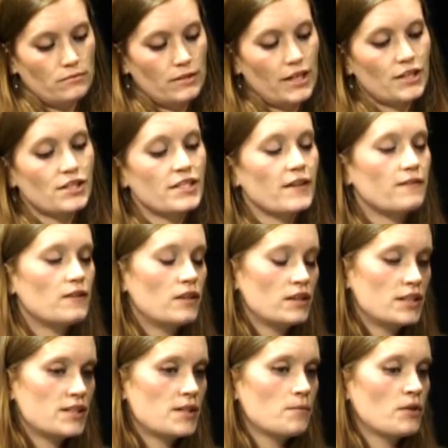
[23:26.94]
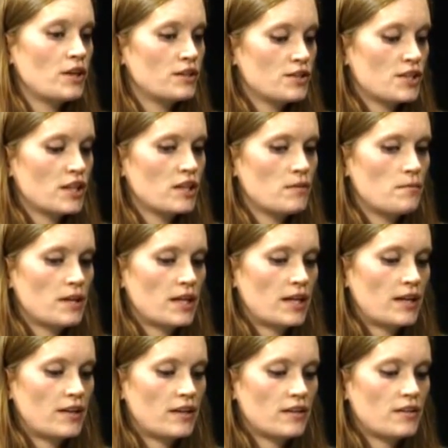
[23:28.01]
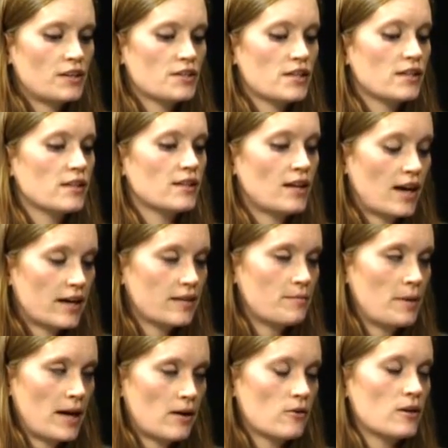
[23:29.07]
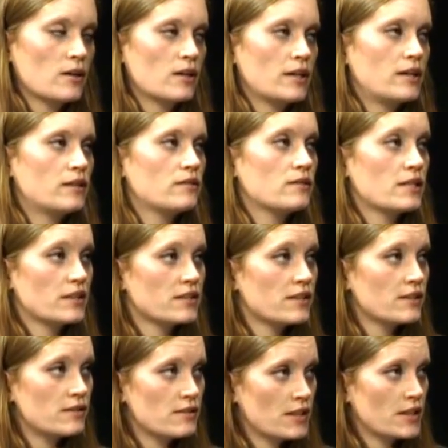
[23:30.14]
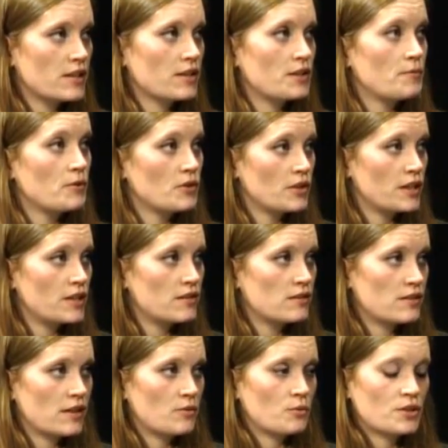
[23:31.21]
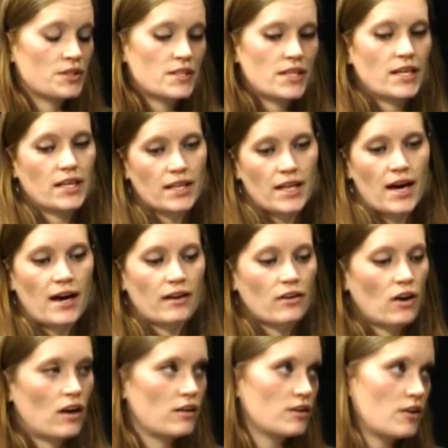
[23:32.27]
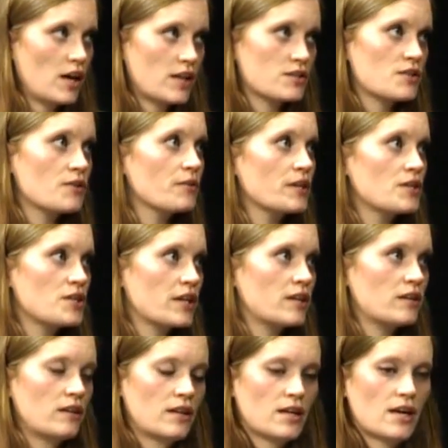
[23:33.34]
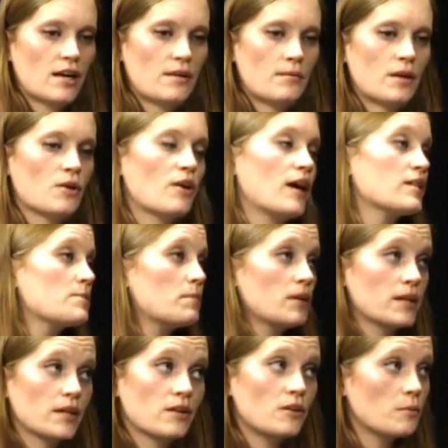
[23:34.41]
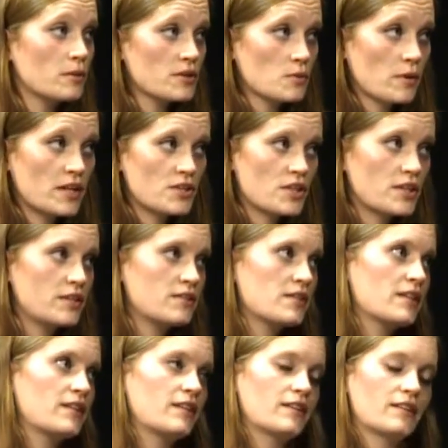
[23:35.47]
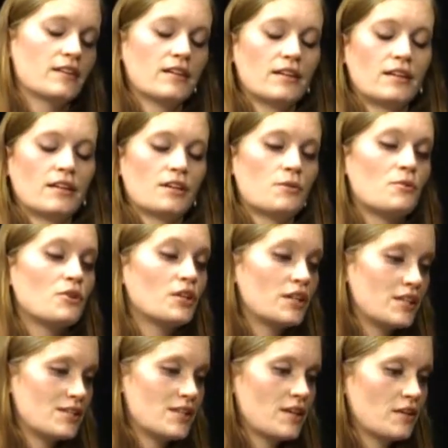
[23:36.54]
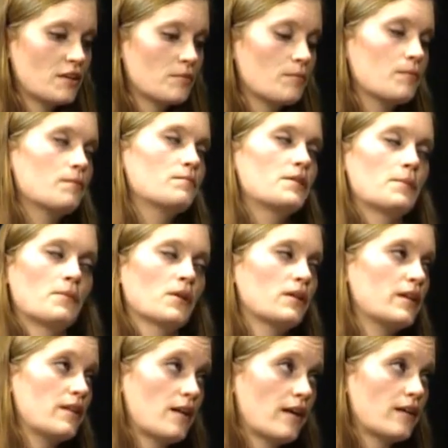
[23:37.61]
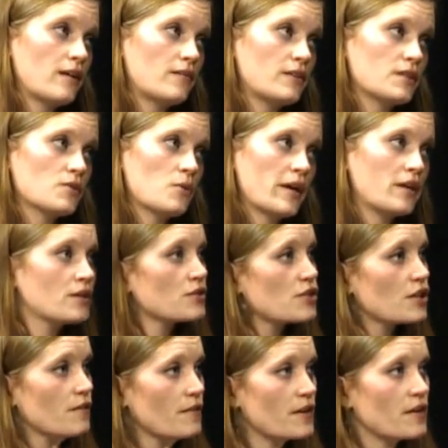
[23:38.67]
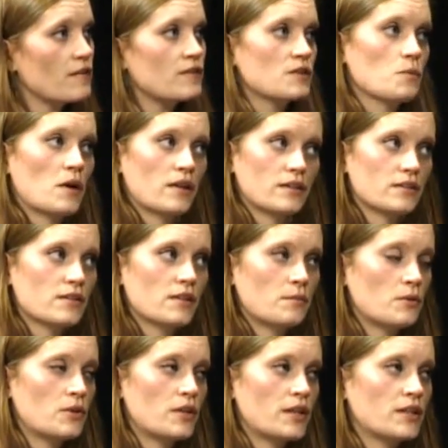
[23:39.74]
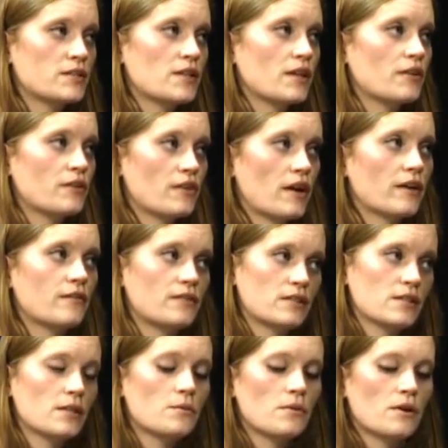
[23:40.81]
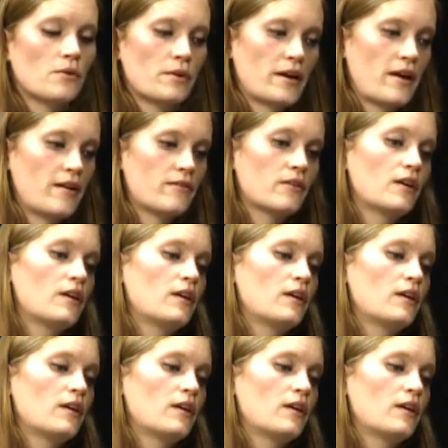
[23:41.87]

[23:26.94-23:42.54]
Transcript: there's definitely some concern, but I think there's a lot of power in citizens and in communities, and we're seeing that all across the region, uh, across political persuasions, and in communities that are typically thought of as quite conservative, as well as communities that are thought of as liberal. We have